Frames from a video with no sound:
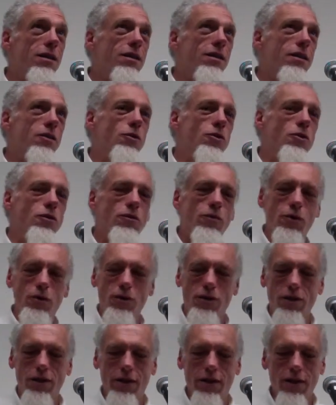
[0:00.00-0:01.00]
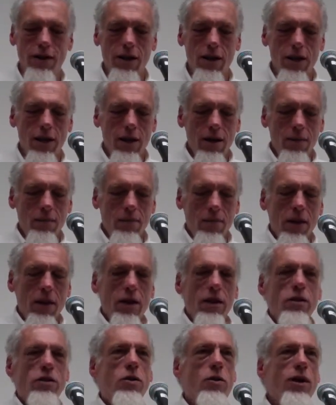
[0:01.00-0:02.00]
there's your first thing.
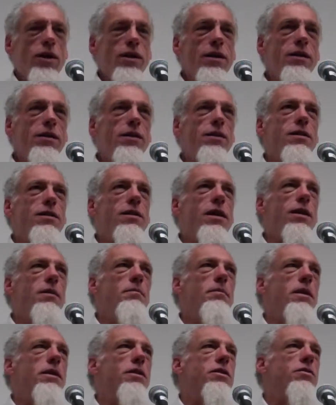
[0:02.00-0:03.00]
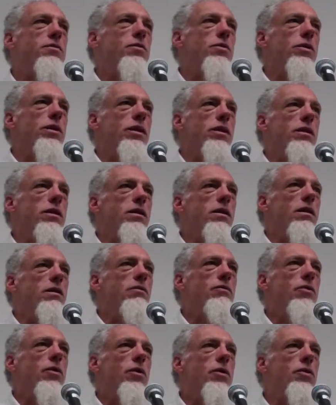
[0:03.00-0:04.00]
So I had the same best friend
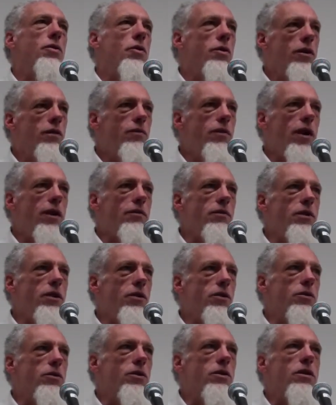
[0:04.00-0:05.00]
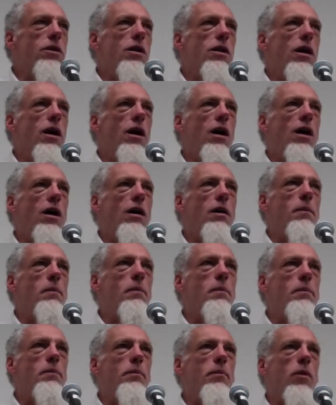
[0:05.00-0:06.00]
for 35 years,
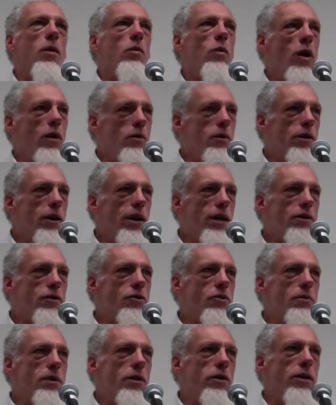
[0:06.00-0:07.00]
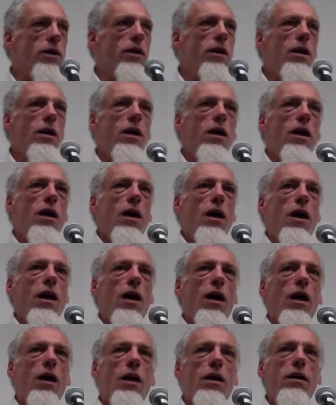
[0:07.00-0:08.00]
Robert Castleberry.
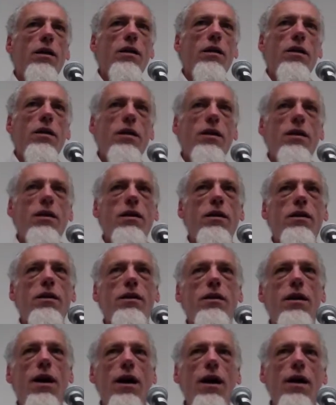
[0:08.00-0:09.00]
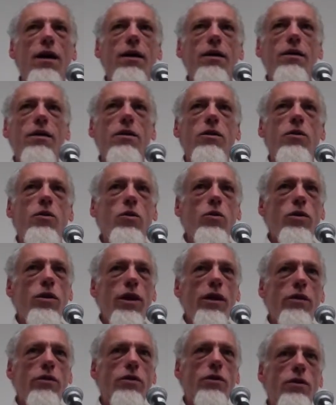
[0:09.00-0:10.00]
And he died in
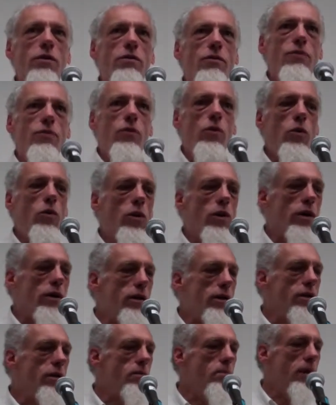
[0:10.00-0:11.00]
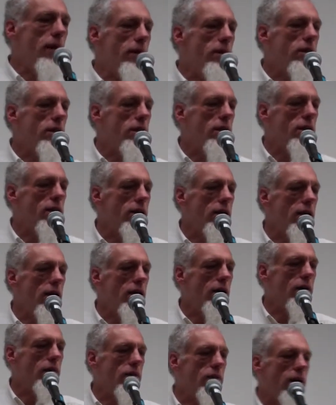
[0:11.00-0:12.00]
2004 unexpectedly
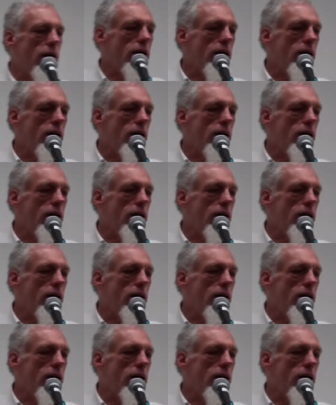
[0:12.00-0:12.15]
of